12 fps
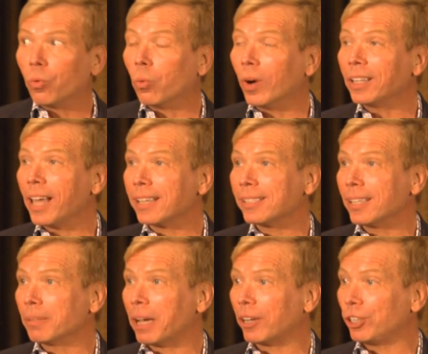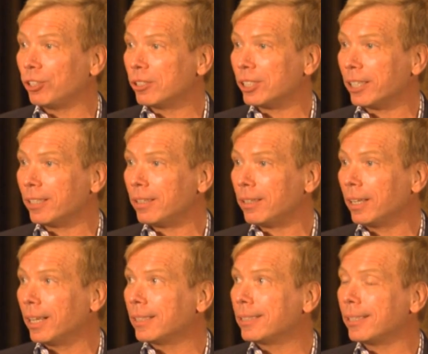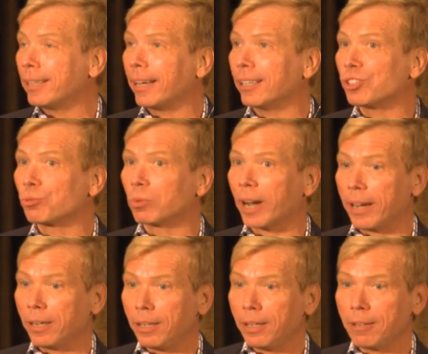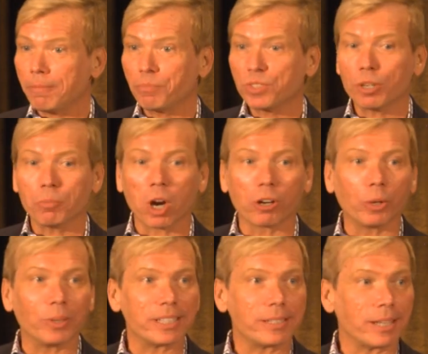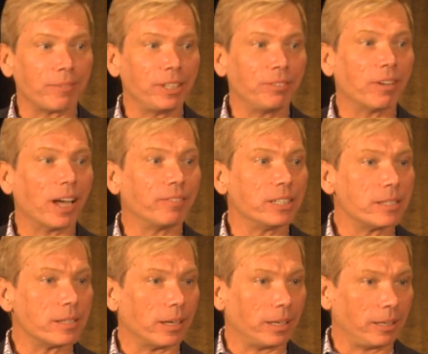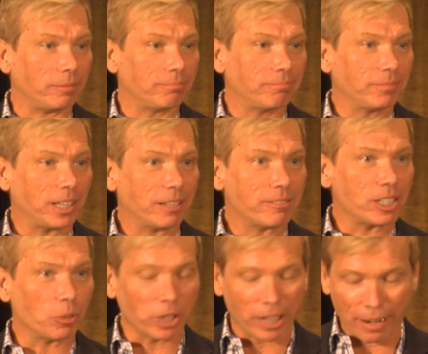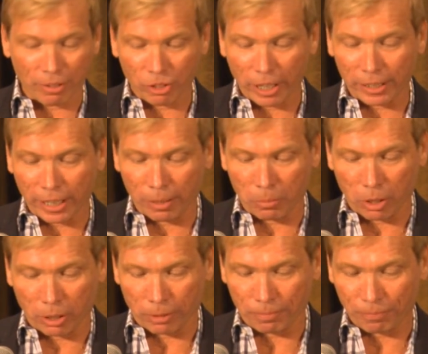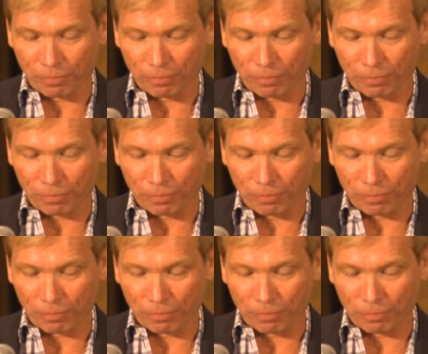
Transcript: One last thing about Houston. Today it's rainy. Tomorrow it's 75 and sunny. So we're going to have a great day tomorrow.